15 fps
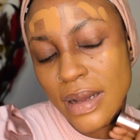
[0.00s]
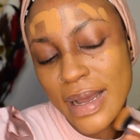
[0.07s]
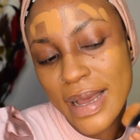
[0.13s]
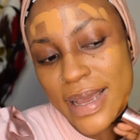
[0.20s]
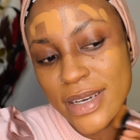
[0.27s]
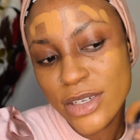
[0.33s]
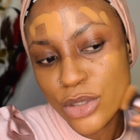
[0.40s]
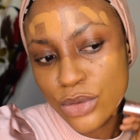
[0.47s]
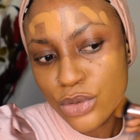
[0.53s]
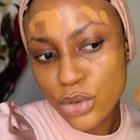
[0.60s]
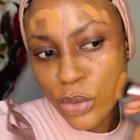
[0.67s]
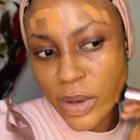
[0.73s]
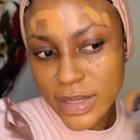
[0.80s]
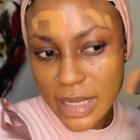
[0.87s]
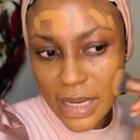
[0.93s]
I don't
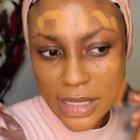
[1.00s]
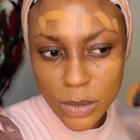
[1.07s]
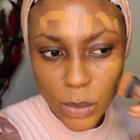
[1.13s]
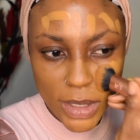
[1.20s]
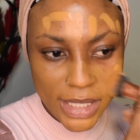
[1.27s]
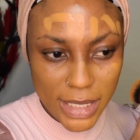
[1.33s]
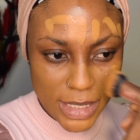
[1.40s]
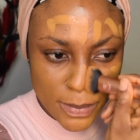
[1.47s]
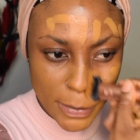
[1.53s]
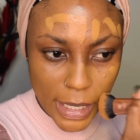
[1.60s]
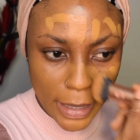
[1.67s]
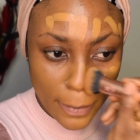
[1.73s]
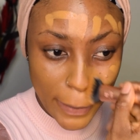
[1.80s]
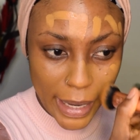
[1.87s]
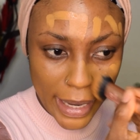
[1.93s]
know exactly what the
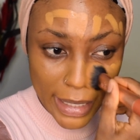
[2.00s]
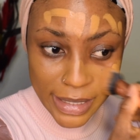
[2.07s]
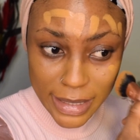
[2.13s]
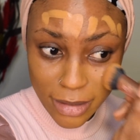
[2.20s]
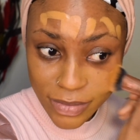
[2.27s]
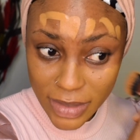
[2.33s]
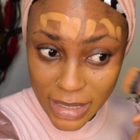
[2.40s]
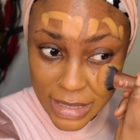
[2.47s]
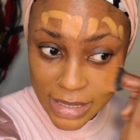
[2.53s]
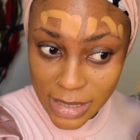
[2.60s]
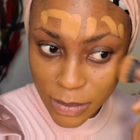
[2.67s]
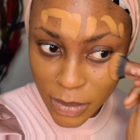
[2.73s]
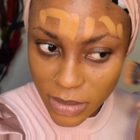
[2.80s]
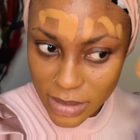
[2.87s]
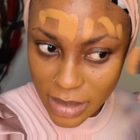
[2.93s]
smell is, but I can definitely
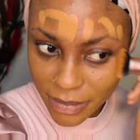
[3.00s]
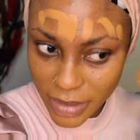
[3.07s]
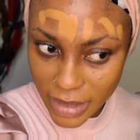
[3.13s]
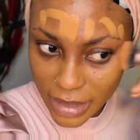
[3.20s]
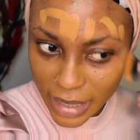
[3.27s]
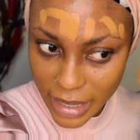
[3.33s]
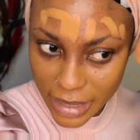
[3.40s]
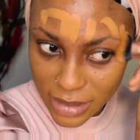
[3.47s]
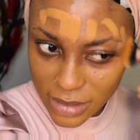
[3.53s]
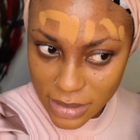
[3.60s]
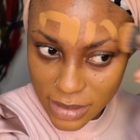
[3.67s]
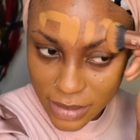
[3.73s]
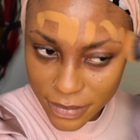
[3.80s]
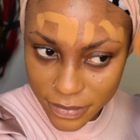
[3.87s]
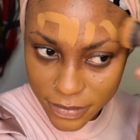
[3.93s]
smell something
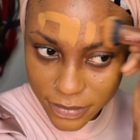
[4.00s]
nice.